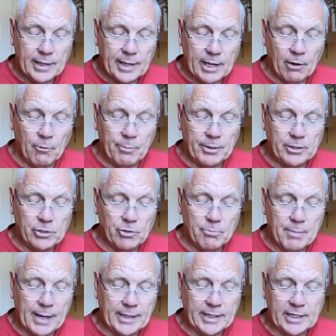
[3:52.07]
helping you
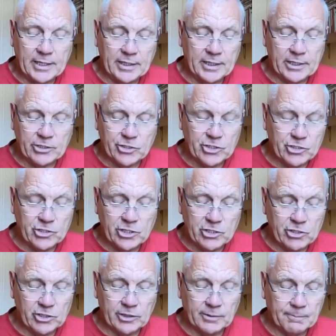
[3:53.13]
making this
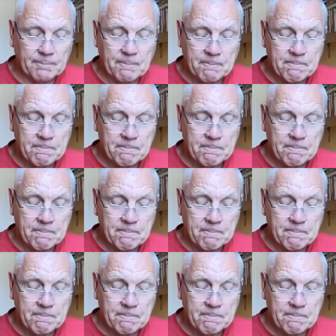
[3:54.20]
decision.